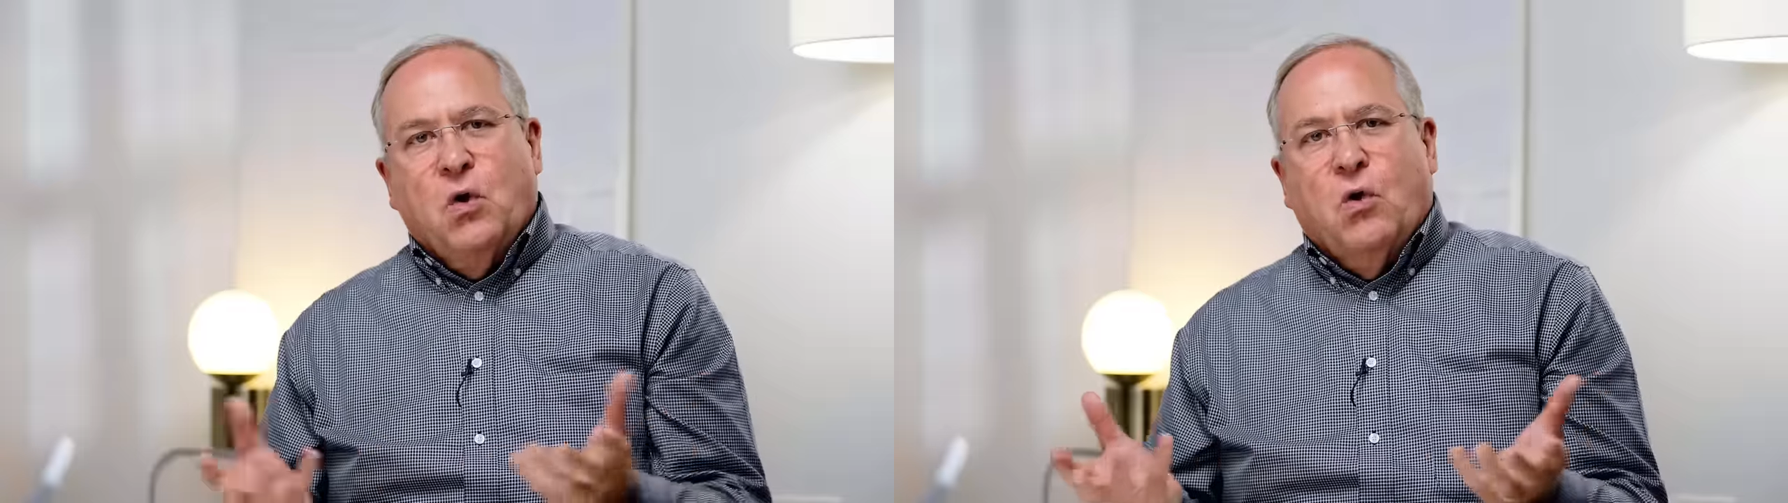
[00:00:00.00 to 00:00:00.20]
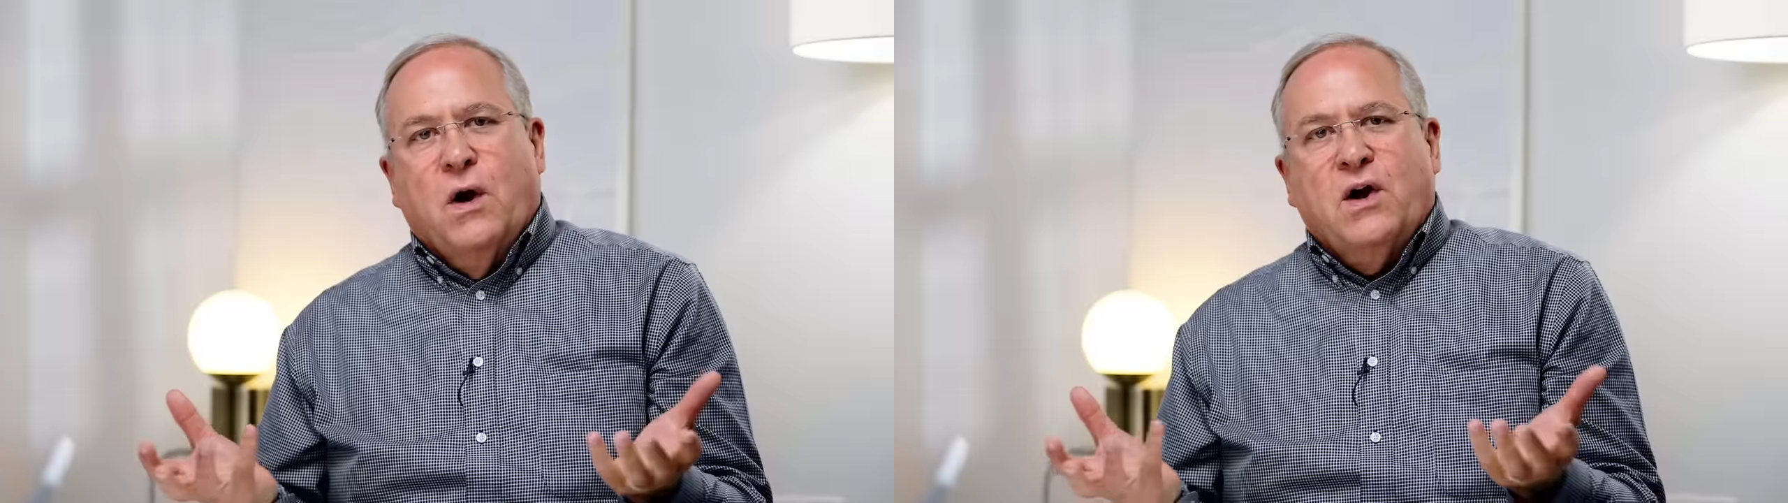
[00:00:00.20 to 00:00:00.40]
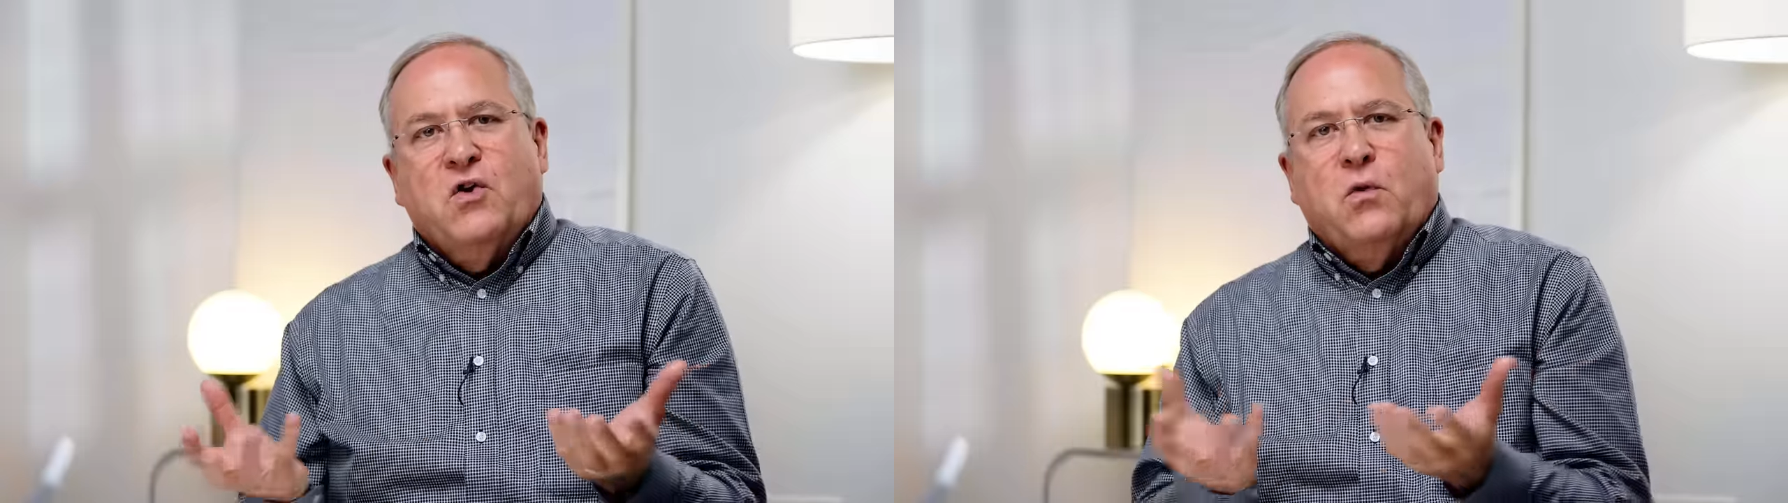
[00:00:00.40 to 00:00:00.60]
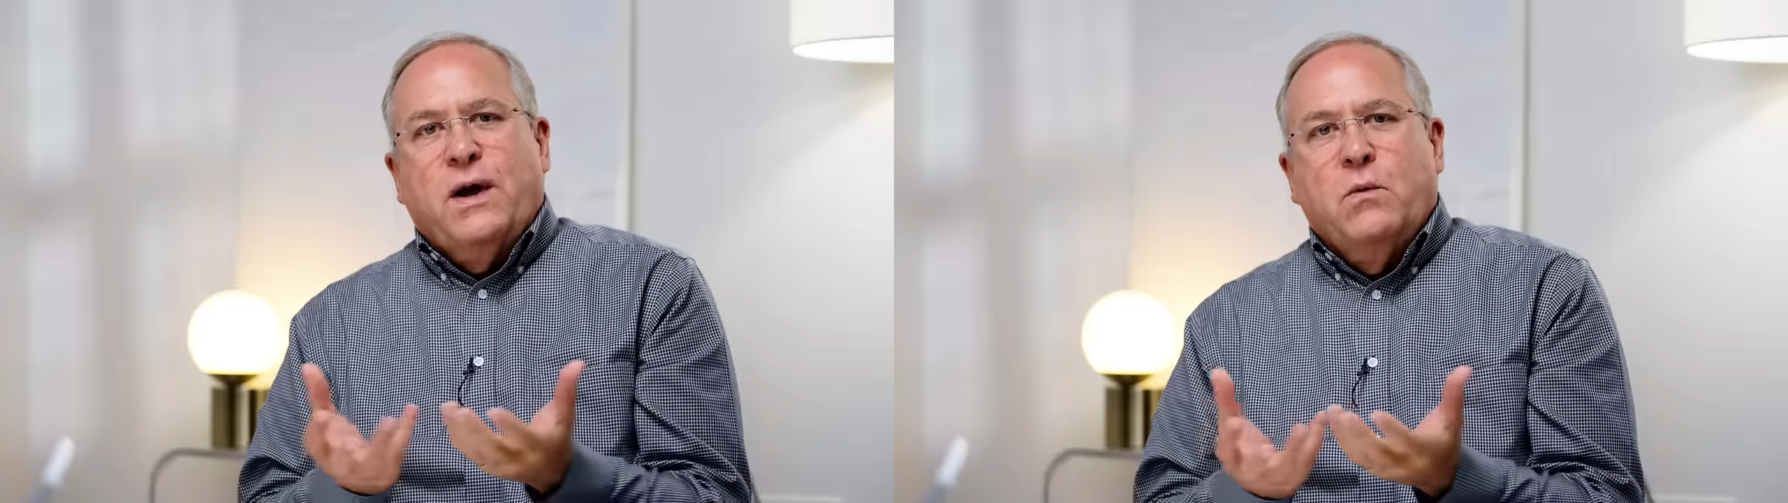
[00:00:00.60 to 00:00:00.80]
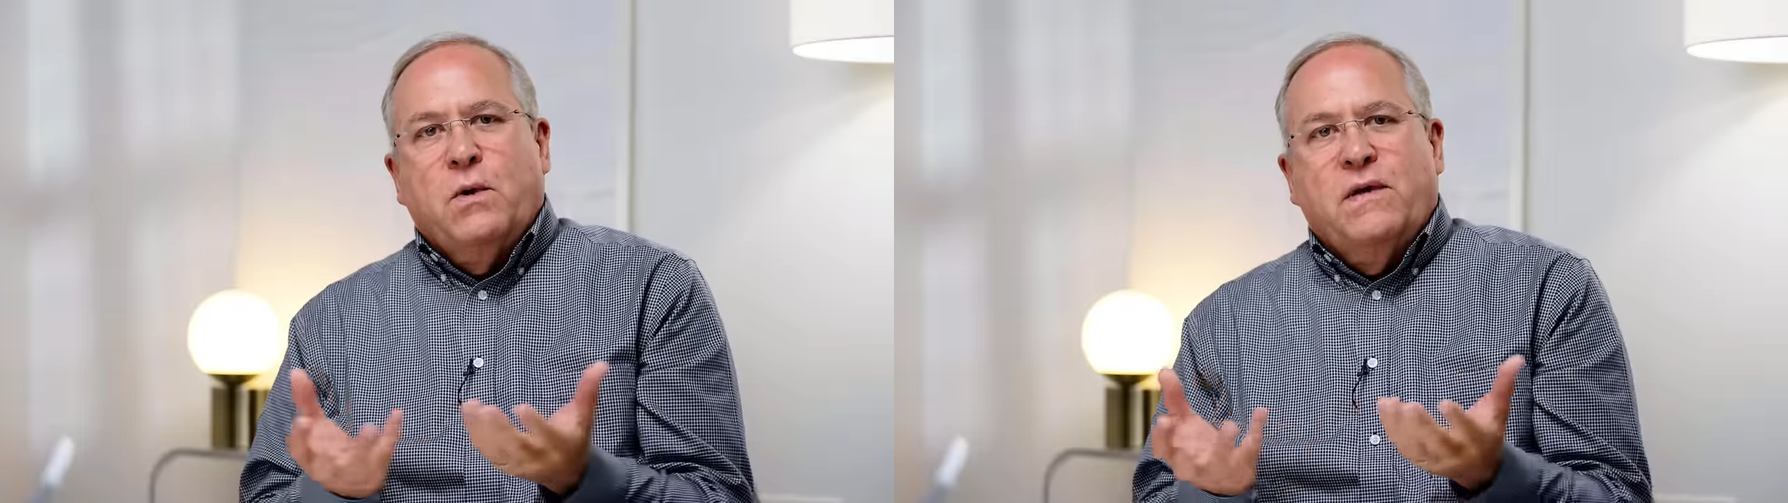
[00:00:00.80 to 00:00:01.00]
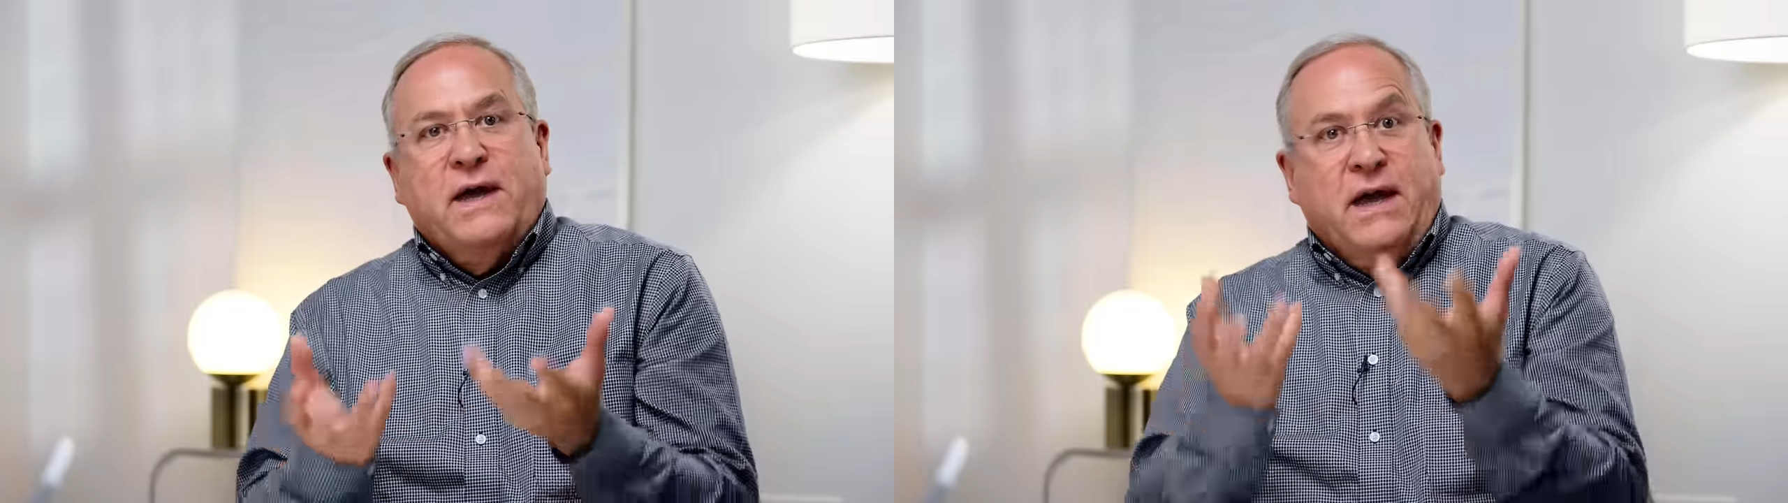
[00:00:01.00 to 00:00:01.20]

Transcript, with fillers: or agree with